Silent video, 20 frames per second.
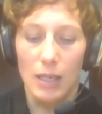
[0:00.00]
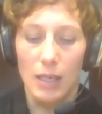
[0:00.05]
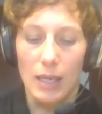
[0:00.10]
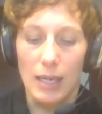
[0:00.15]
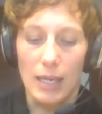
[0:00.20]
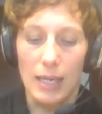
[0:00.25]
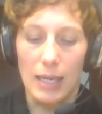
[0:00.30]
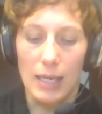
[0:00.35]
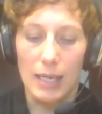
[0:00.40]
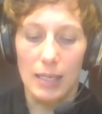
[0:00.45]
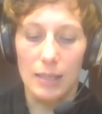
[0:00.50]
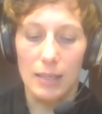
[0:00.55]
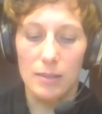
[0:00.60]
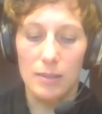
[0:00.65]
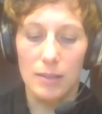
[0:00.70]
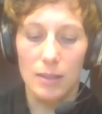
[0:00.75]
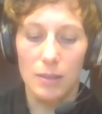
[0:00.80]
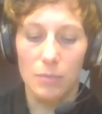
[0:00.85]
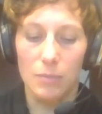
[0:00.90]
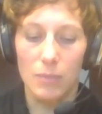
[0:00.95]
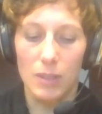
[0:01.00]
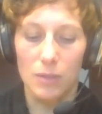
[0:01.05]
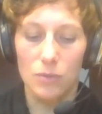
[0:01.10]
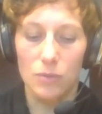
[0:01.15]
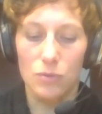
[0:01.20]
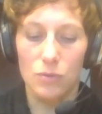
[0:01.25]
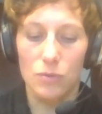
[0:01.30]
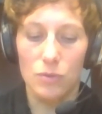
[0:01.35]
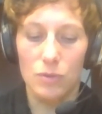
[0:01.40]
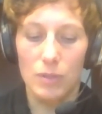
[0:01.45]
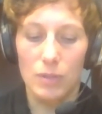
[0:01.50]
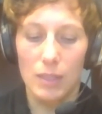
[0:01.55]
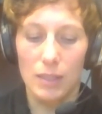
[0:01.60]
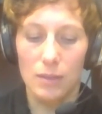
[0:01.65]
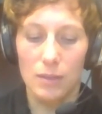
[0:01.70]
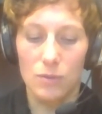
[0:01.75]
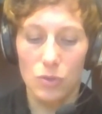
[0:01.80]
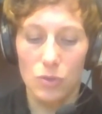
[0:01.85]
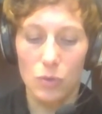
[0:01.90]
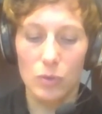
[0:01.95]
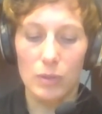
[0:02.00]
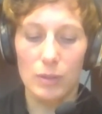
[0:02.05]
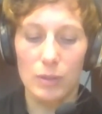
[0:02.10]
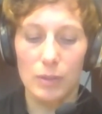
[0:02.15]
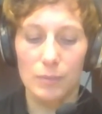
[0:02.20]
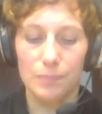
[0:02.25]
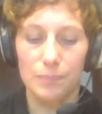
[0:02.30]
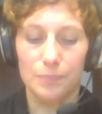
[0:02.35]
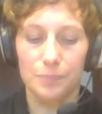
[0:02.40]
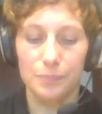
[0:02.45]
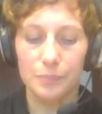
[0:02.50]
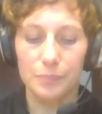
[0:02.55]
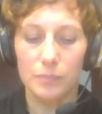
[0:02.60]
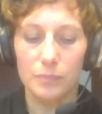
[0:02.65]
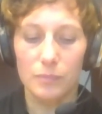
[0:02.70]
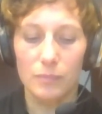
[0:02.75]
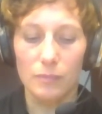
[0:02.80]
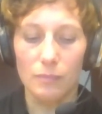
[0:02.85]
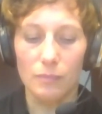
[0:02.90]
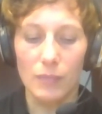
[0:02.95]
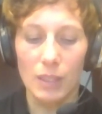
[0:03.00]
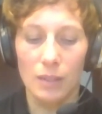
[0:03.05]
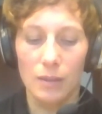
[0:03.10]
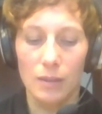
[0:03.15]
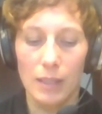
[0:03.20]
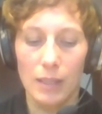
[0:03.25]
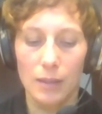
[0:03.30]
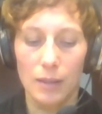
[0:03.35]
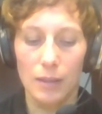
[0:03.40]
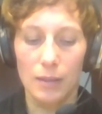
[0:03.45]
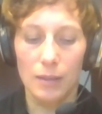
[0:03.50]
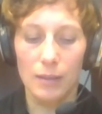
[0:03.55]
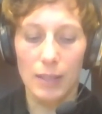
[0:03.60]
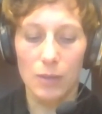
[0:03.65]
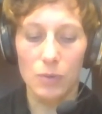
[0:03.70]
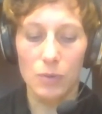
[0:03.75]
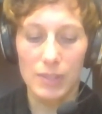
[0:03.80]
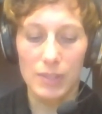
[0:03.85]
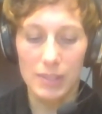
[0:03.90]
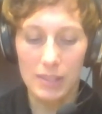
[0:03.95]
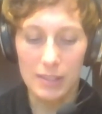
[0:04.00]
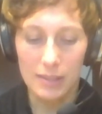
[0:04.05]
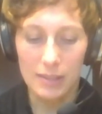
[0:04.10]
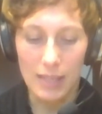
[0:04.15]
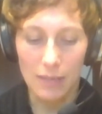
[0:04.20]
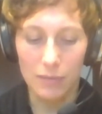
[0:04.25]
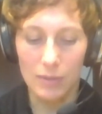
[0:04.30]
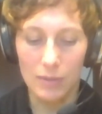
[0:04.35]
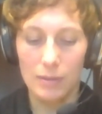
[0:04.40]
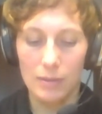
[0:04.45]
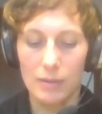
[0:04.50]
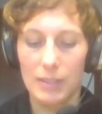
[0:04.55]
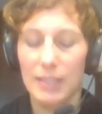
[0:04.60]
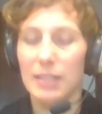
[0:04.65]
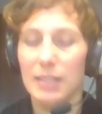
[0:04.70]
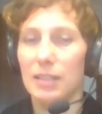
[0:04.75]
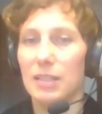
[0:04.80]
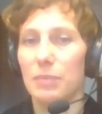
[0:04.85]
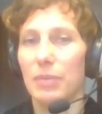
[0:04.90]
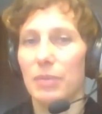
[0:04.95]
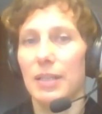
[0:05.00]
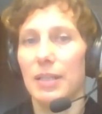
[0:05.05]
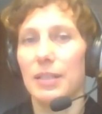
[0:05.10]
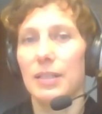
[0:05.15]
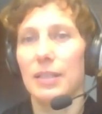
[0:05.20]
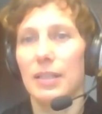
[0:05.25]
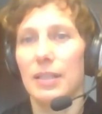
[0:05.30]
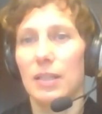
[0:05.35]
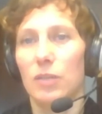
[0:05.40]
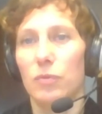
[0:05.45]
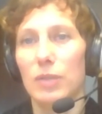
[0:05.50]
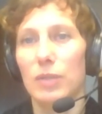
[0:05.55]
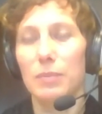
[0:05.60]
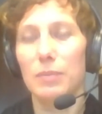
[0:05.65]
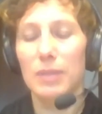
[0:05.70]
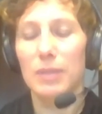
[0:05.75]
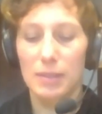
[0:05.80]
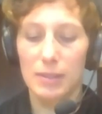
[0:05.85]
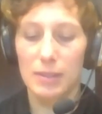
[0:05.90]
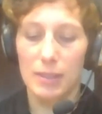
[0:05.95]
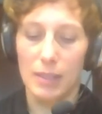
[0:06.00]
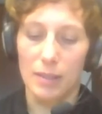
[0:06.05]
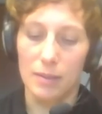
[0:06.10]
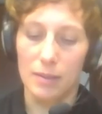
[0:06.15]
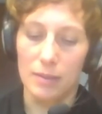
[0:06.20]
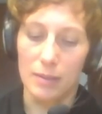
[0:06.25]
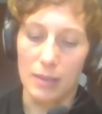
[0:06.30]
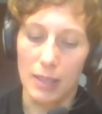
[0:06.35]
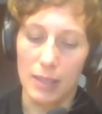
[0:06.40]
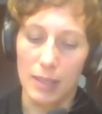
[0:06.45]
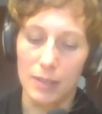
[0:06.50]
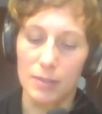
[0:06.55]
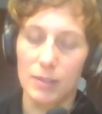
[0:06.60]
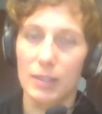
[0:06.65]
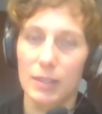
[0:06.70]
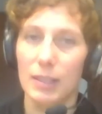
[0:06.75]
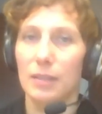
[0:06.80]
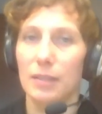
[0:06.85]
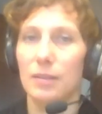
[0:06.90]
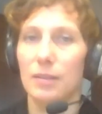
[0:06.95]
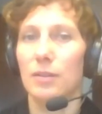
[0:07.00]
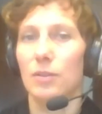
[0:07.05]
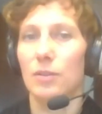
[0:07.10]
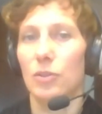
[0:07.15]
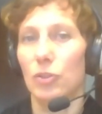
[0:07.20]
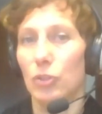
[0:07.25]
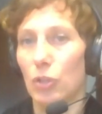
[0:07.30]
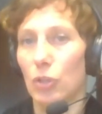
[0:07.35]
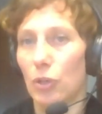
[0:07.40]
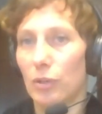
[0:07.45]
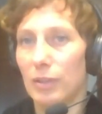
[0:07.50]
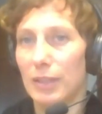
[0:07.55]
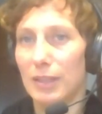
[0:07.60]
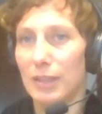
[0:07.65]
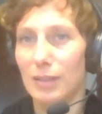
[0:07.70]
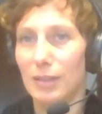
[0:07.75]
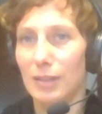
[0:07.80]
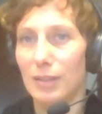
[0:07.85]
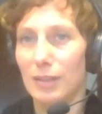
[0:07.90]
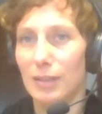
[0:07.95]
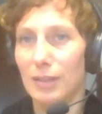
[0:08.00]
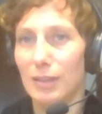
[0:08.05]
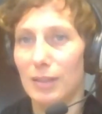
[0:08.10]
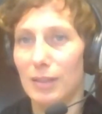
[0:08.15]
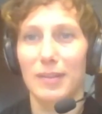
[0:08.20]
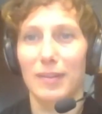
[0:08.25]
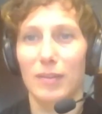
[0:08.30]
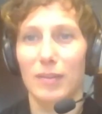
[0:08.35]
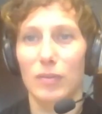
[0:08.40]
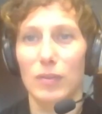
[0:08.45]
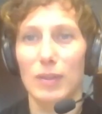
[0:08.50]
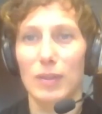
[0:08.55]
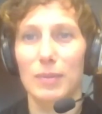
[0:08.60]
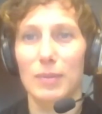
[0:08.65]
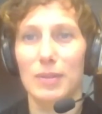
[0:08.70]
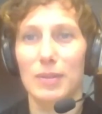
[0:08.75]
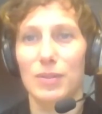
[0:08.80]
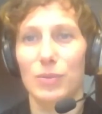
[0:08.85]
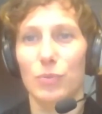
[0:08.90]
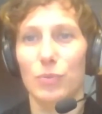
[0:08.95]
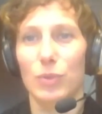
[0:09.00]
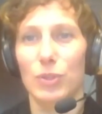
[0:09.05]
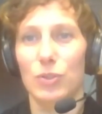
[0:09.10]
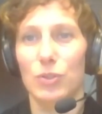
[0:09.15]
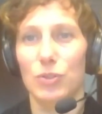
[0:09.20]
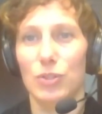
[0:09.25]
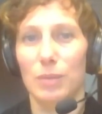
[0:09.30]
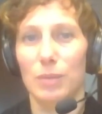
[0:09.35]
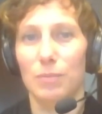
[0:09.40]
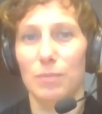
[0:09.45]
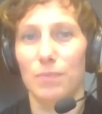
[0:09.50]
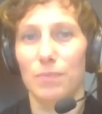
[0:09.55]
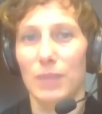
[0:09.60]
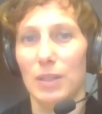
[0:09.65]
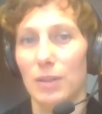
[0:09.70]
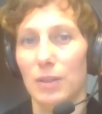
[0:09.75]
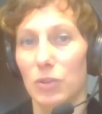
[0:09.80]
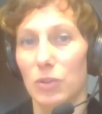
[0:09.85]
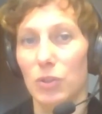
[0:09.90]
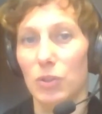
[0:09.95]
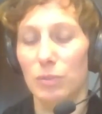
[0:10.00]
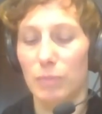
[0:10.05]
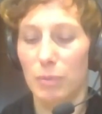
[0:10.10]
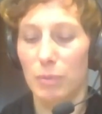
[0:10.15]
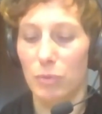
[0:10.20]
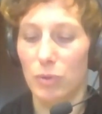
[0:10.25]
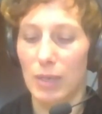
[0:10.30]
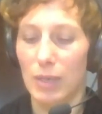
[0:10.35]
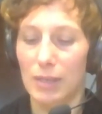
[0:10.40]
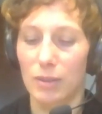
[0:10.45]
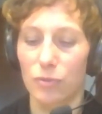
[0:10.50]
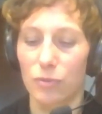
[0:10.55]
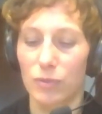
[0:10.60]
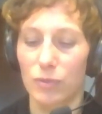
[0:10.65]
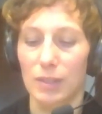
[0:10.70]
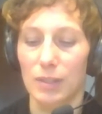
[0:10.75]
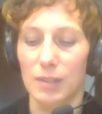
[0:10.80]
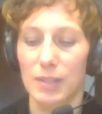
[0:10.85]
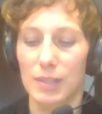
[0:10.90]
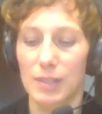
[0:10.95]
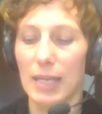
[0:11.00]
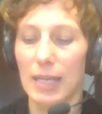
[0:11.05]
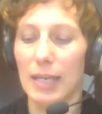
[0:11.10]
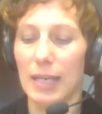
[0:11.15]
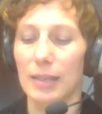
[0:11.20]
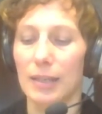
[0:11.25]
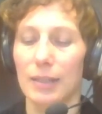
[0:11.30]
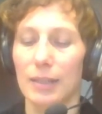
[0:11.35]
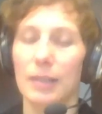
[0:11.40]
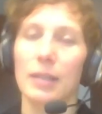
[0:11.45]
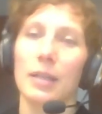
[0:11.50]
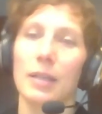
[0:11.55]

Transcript: And in total, there are now 7 legally binding agreements and 19 non-legally binding agreements, which are called Memoranda of Understanding.